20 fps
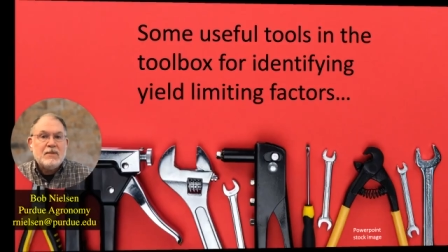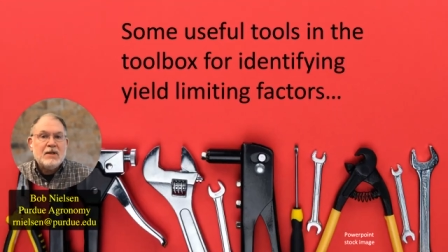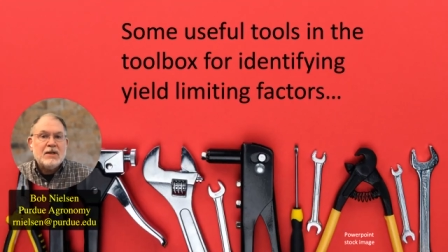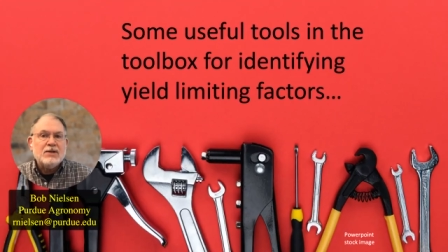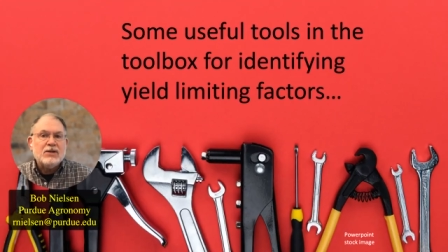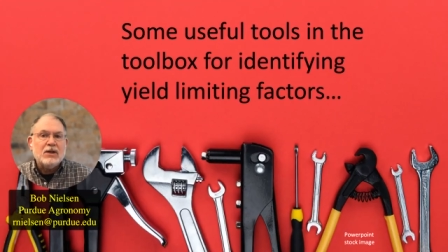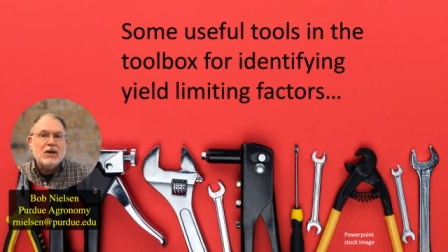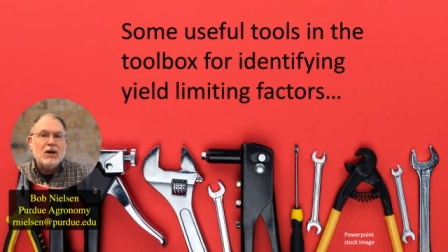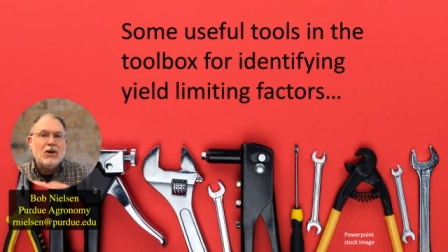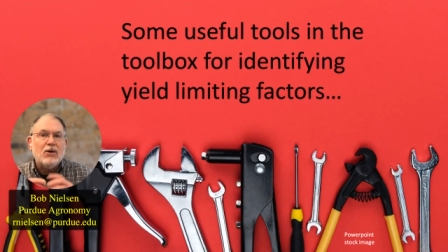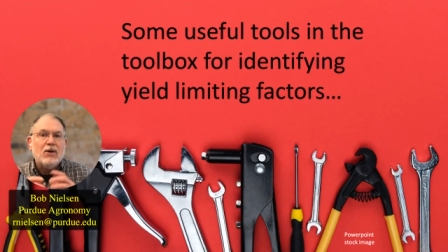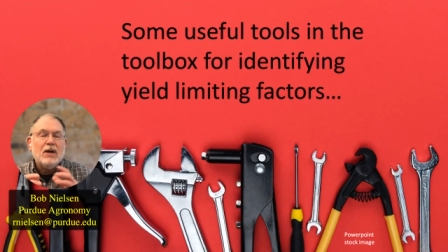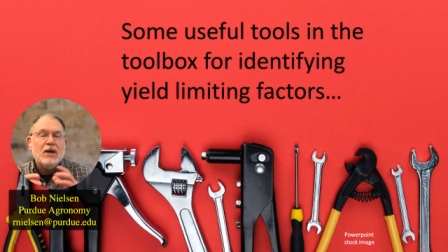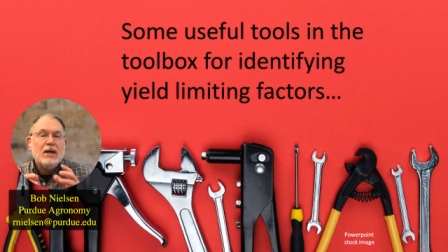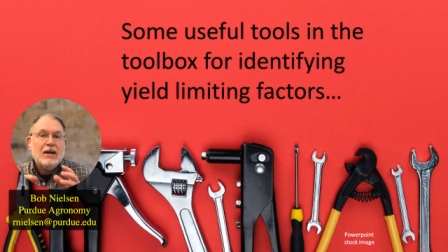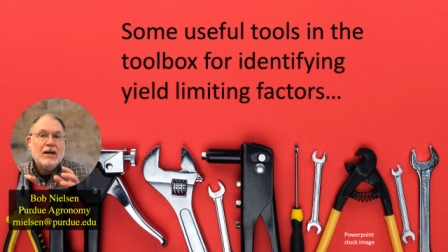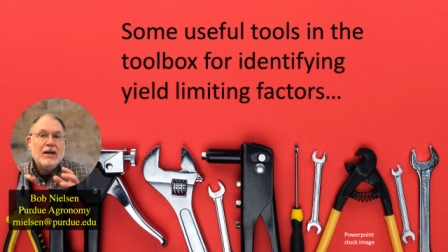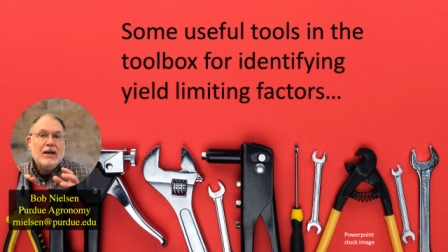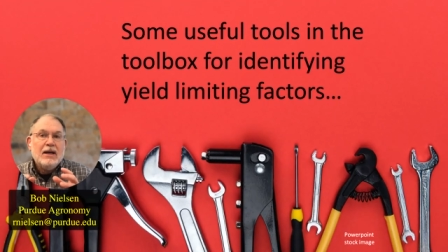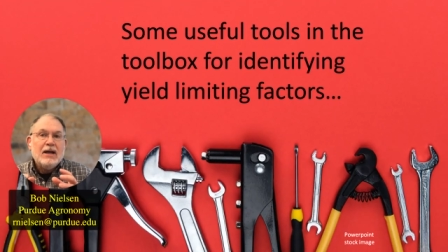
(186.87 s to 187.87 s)
So
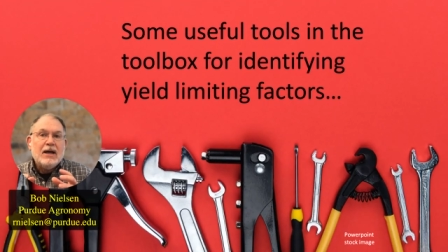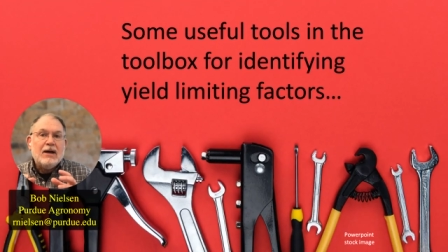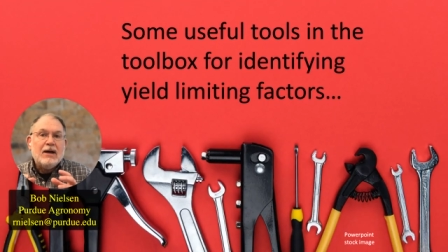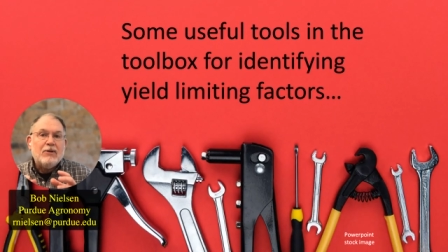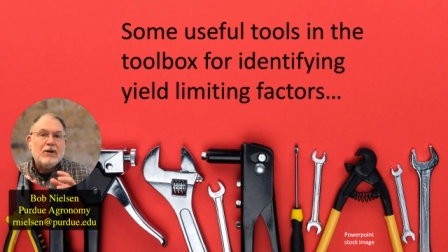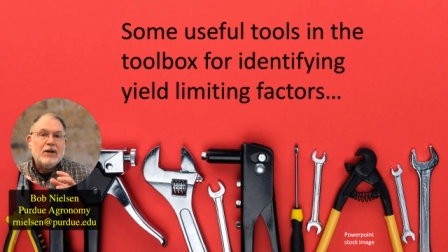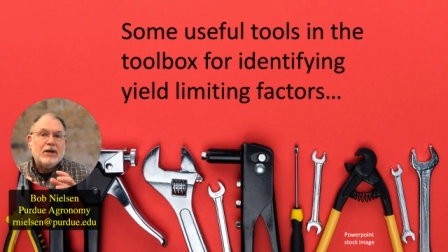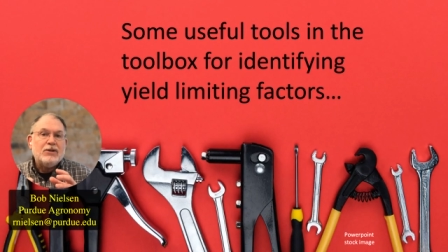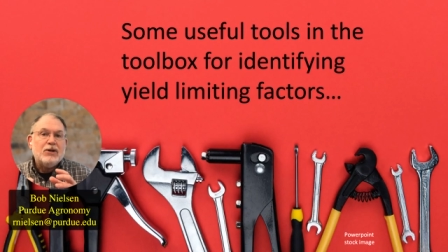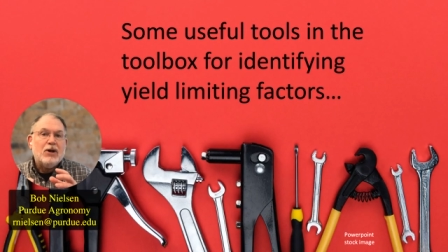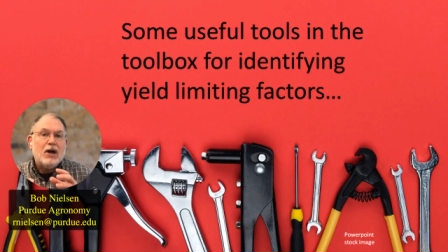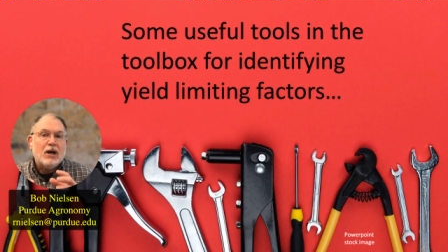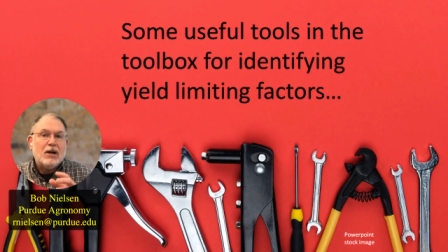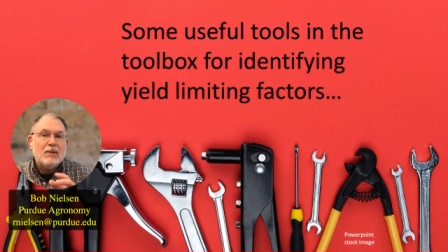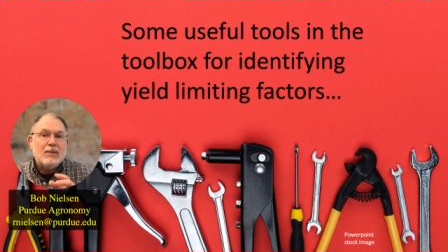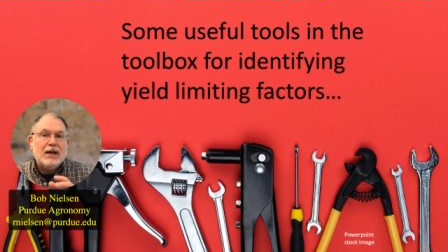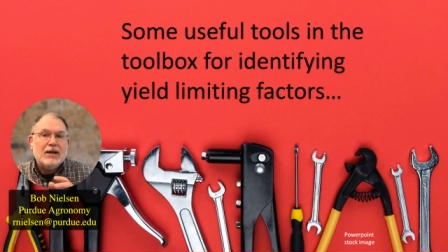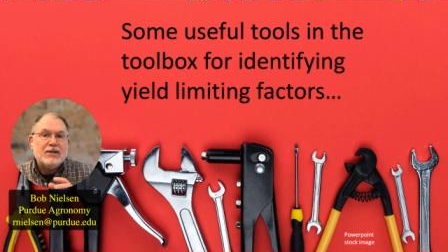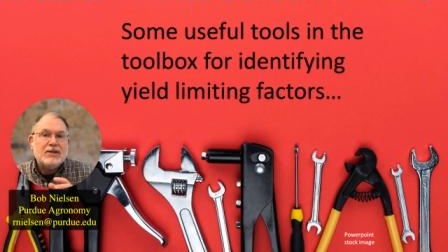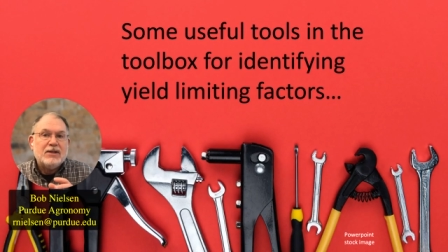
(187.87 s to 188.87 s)
I want to talk
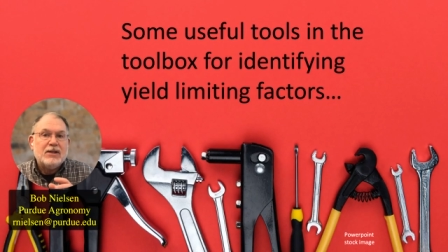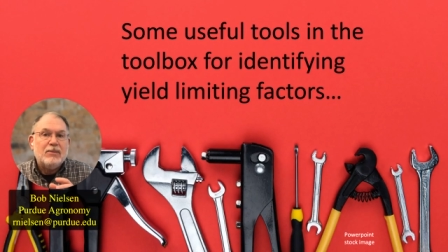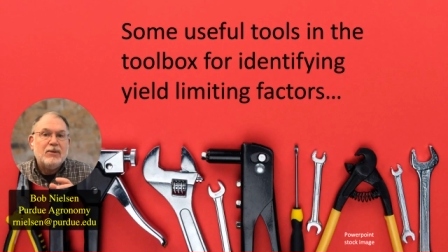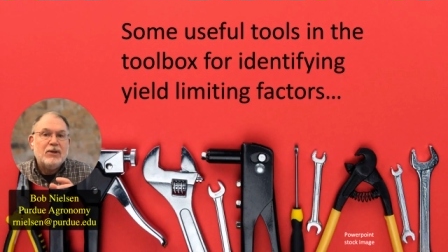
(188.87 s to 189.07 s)
about some